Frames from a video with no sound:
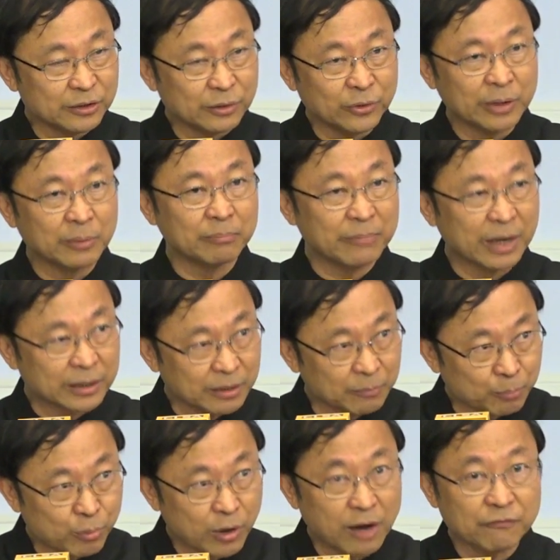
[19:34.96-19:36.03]

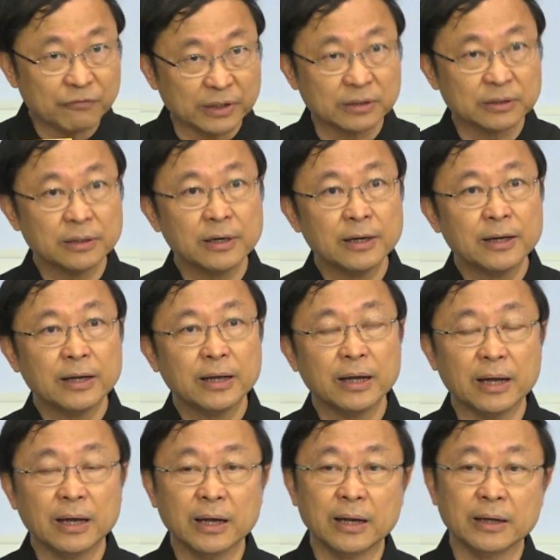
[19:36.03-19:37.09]
making profit,
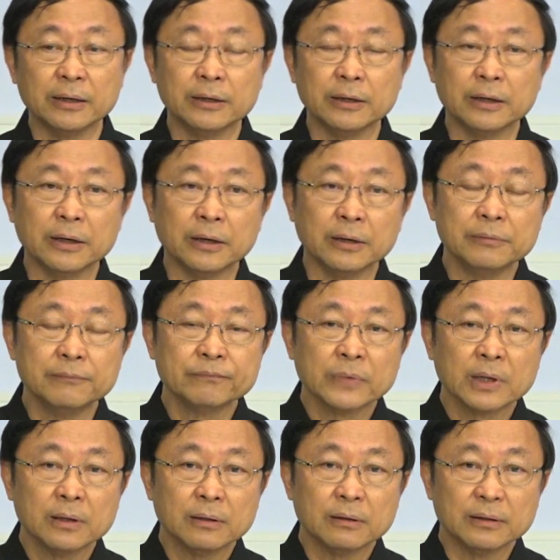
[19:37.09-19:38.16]
and
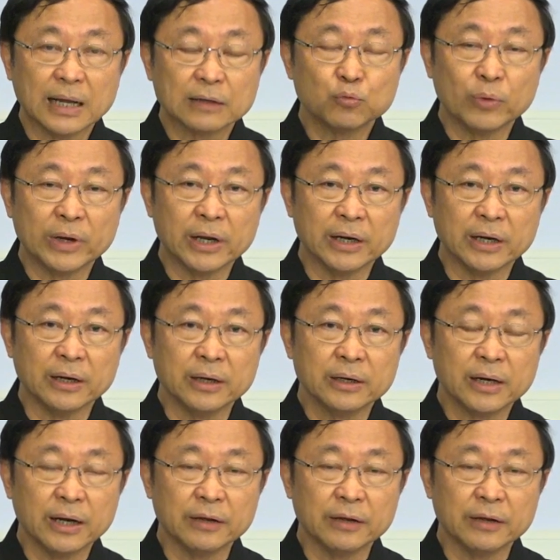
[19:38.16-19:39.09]
that way